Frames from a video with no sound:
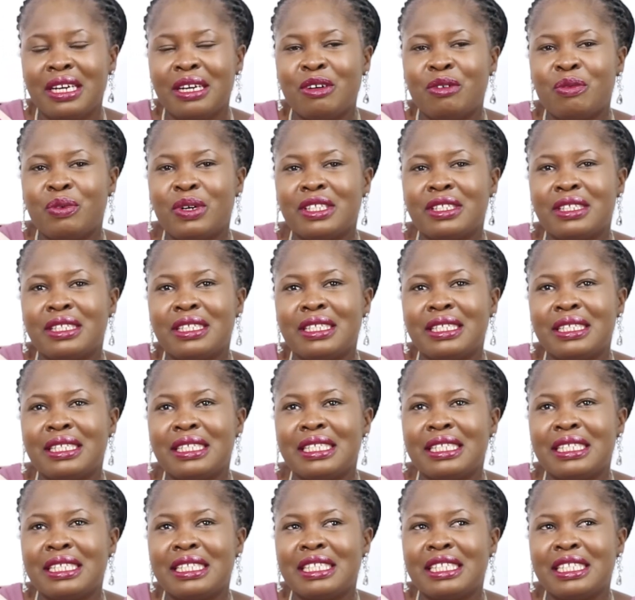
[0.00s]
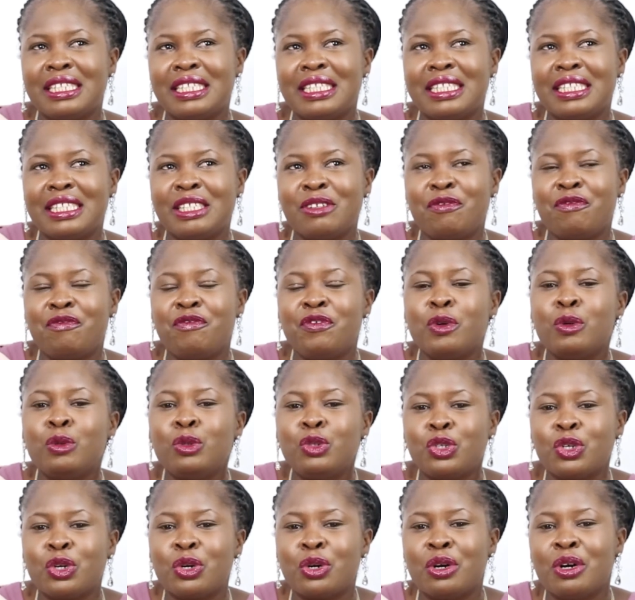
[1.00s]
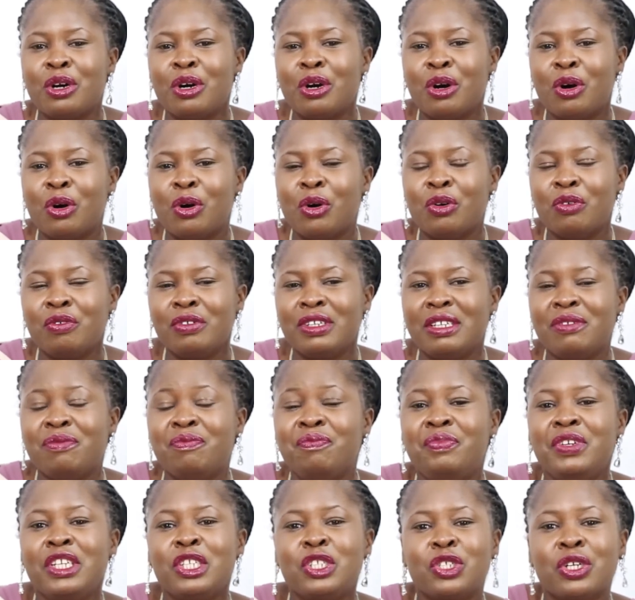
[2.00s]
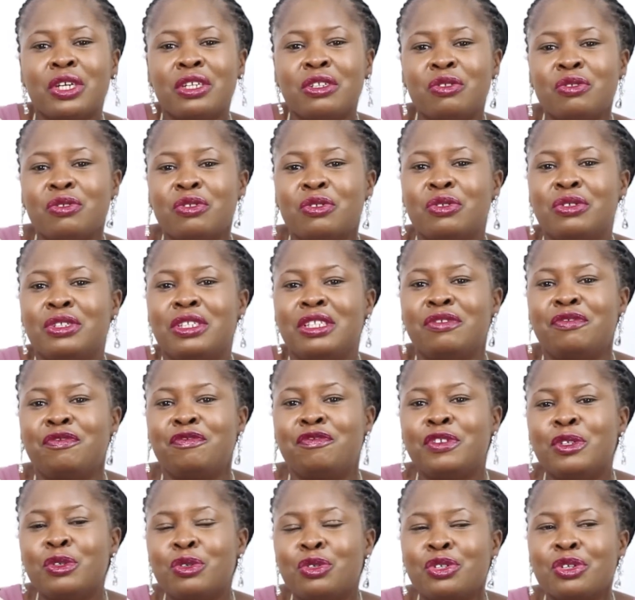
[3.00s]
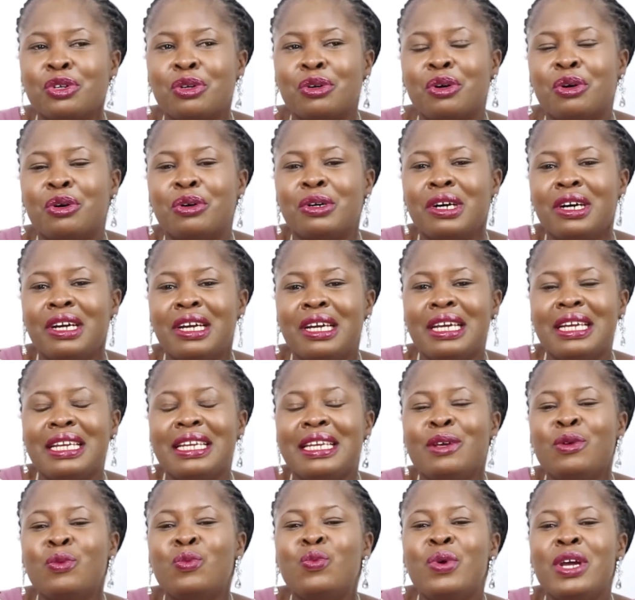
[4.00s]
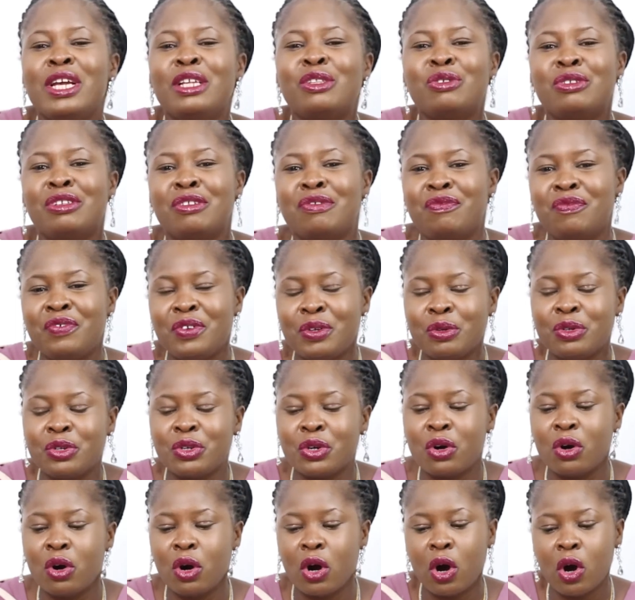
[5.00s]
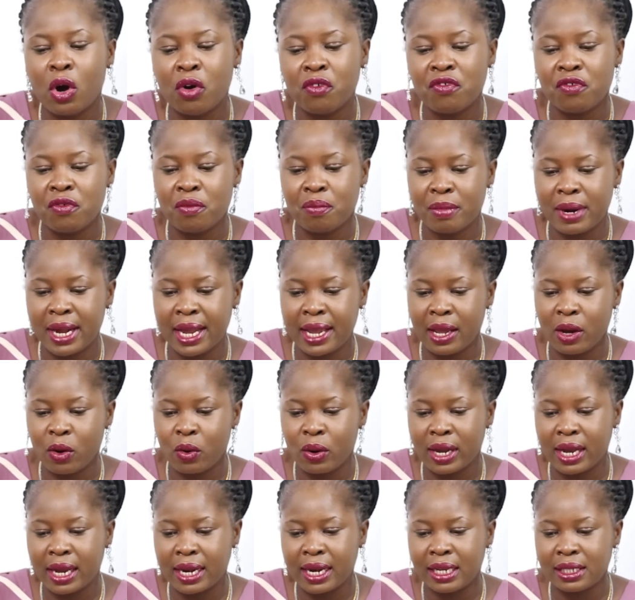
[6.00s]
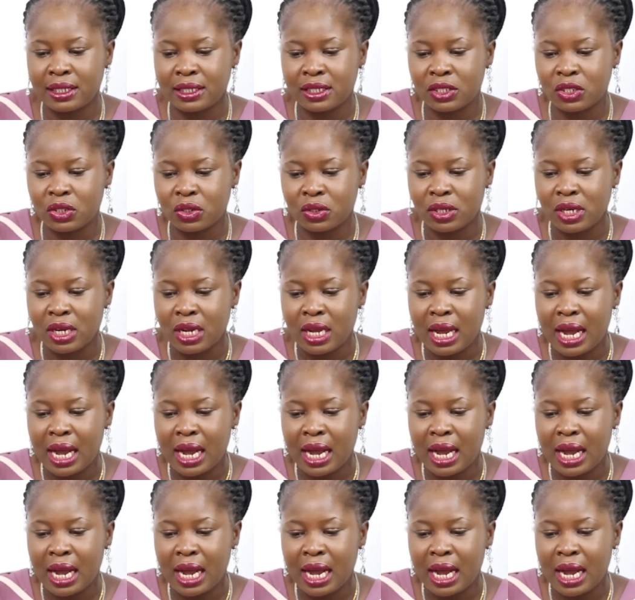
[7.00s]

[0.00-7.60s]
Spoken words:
What is the future, or the vision to the future, or the way to the future of my organization?